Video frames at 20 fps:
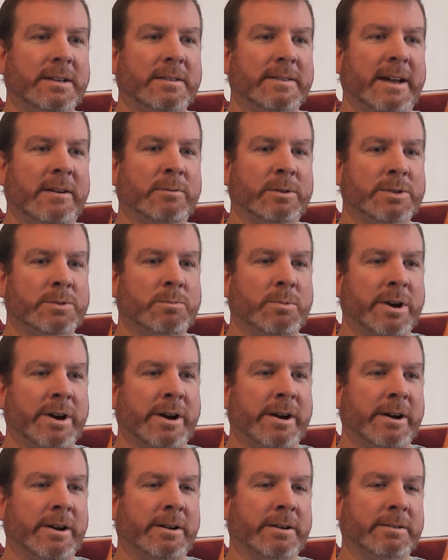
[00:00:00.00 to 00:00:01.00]
That was
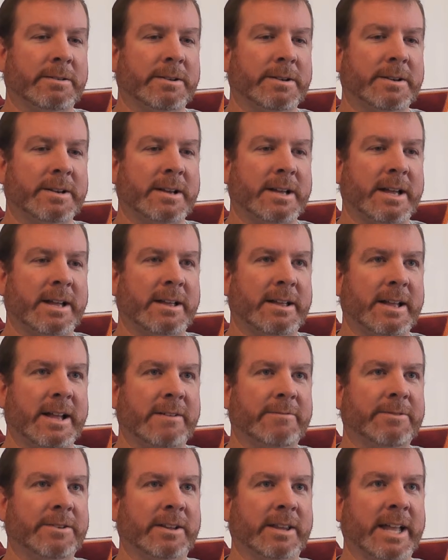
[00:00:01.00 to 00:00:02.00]
where
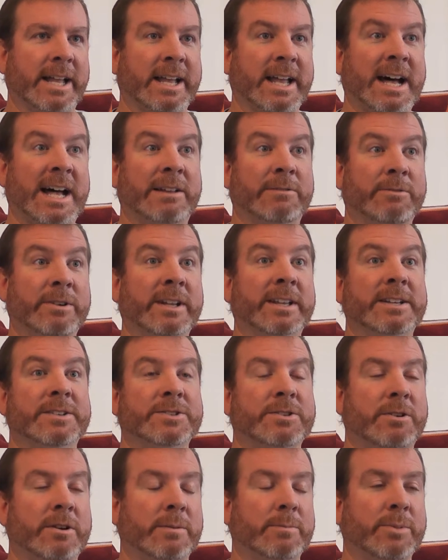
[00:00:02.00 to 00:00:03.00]
I feel like God really
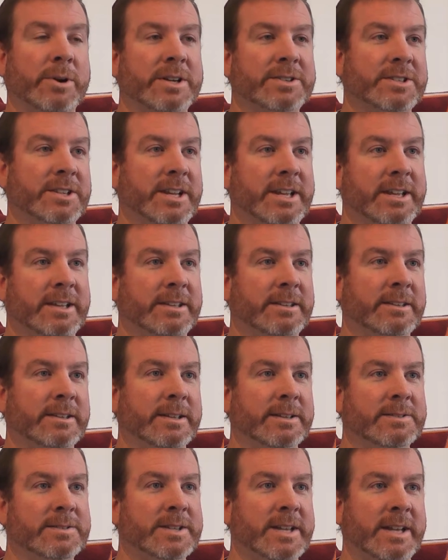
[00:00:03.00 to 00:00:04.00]
started pressing in
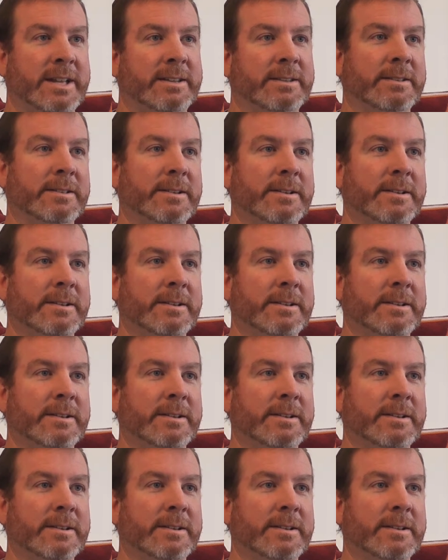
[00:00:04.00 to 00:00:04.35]
and said,